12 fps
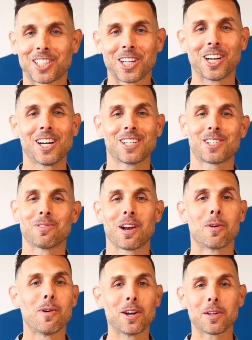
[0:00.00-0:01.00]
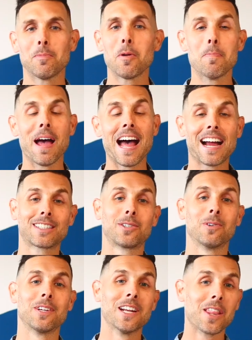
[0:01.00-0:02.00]
Church? I want to welcome you back
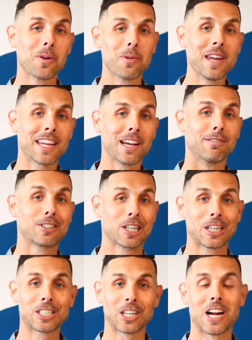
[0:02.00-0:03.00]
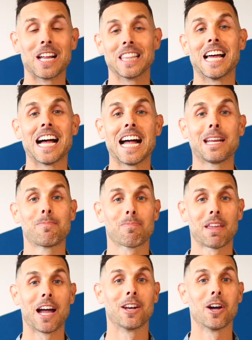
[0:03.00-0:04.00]
to another week of Church Online.
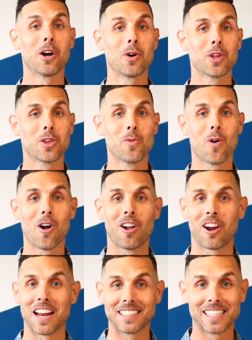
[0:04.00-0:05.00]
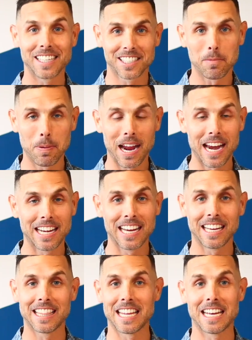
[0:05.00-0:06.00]
I know you all are
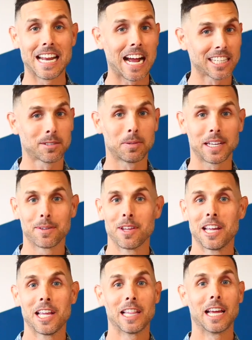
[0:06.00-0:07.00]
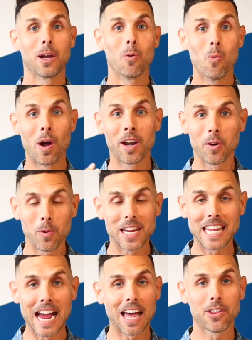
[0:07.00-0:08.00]
anticipating the announcement, like, when are we
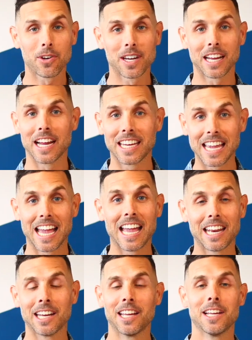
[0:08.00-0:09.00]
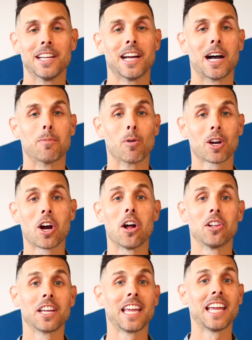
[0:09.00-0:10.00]
gathering again? We're
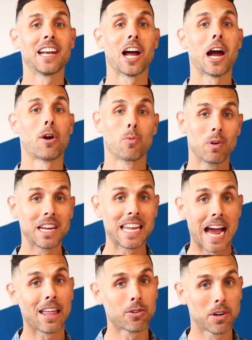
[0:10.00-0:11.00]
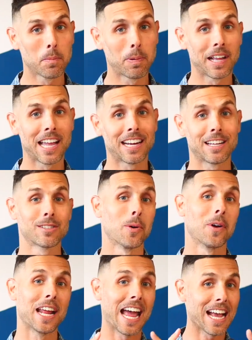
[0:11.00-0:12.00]
calling it our regathering plan, and so I
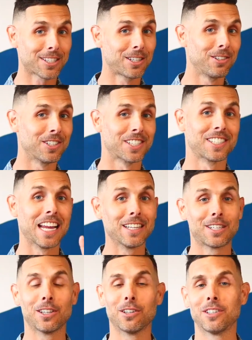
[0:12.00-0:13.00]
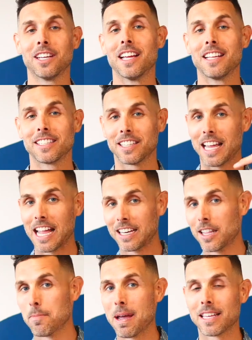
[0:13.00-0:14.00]
want to ask you to stay tuned to the end
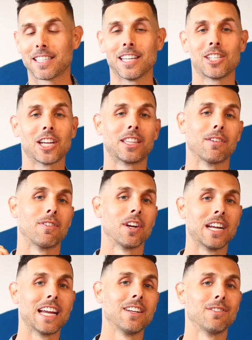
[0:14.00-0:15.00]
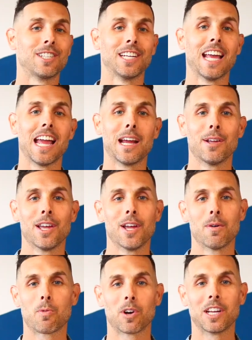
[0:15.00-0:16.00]
of the message. At the very end of today,
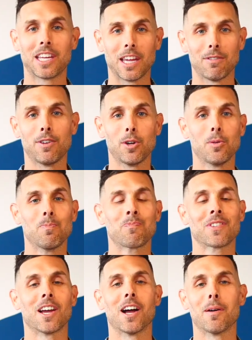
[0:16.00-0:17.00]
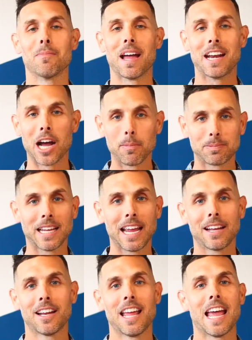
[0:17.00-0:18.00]
we're going to give you an
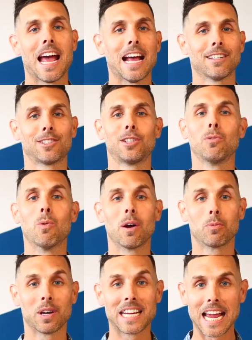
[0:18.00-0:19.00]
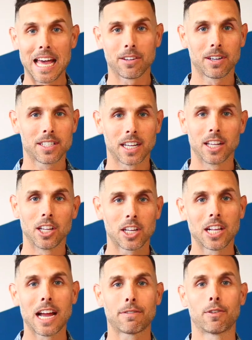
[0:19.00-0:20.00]
update as to what regathering is going to
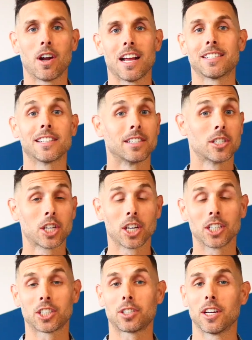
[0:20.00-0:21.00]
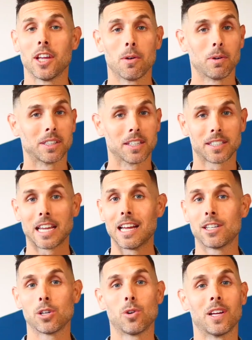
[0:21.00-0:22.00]
look like for us as a church with the
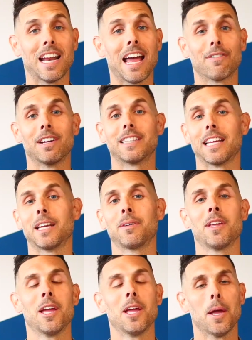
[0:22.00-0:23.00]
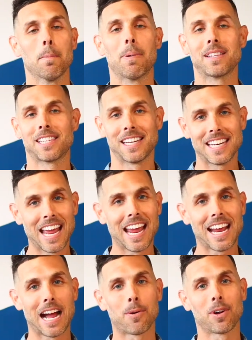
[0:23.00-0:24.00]
schedule and everything. But
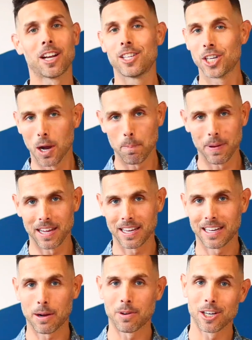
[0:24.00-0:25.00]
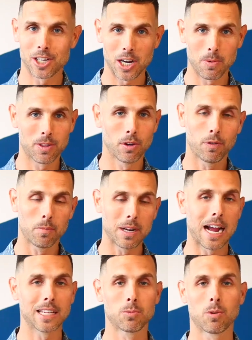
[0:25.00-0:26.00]
today, I want to jump in. I want to share with you from
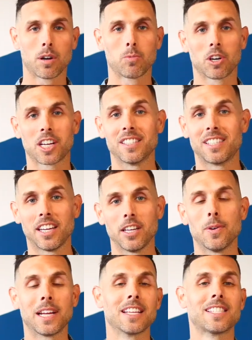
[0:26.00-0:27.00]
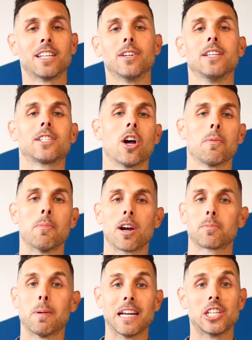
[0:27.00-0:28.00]
God's Word. We're continuing a series called
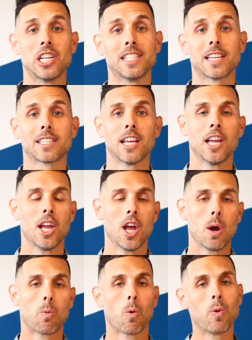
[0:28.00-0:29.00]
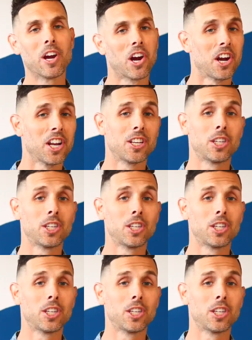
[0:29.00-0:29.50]
Marked by Jesus, where we are on a